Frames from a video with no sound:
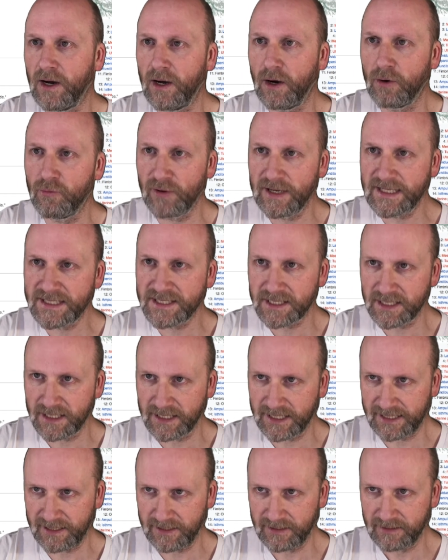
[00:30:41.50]

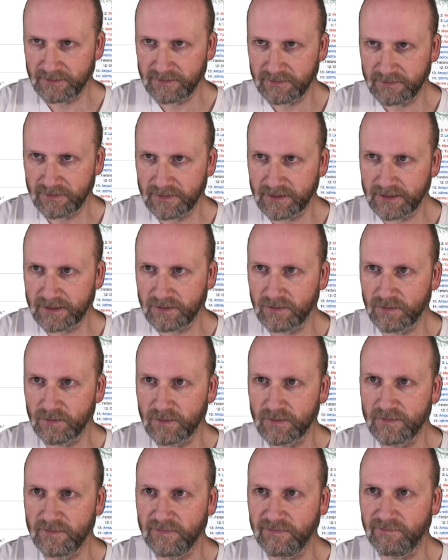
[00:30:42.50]
recently
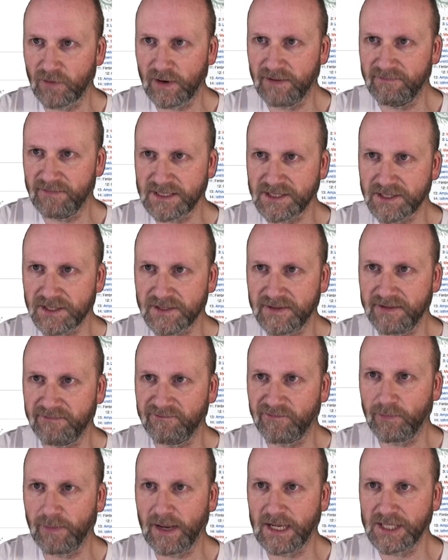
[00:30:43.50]
revisited the
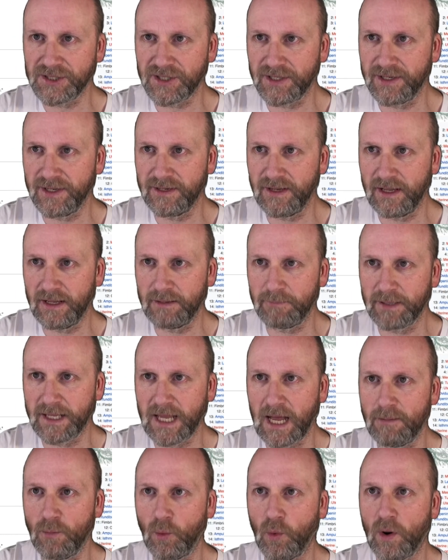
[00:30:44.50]
information and
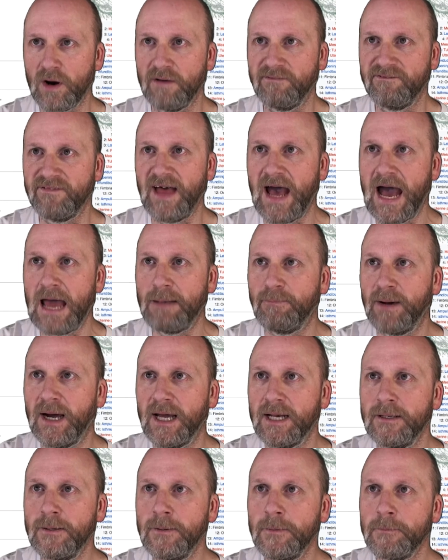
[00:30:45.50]
became aware of that,
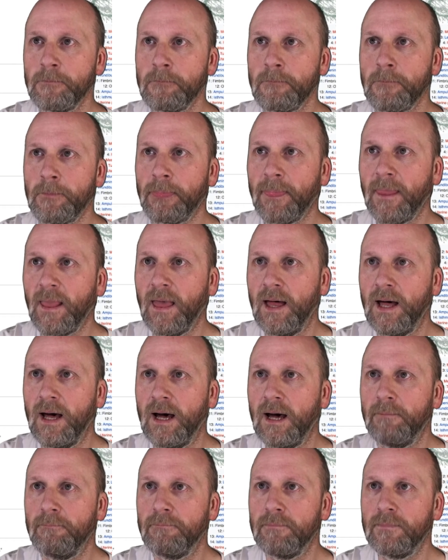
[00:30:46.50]
but
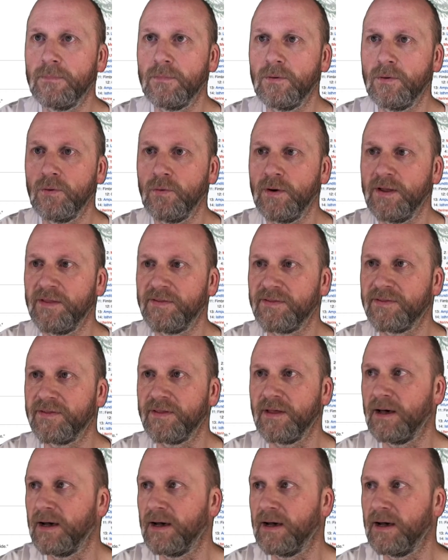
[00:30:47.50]
with